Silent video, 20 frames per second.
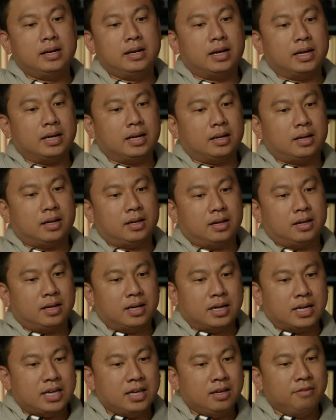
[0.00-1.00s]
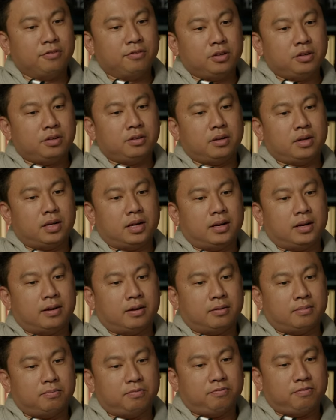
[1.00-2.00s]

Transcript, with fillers: an, a, an evil, uh,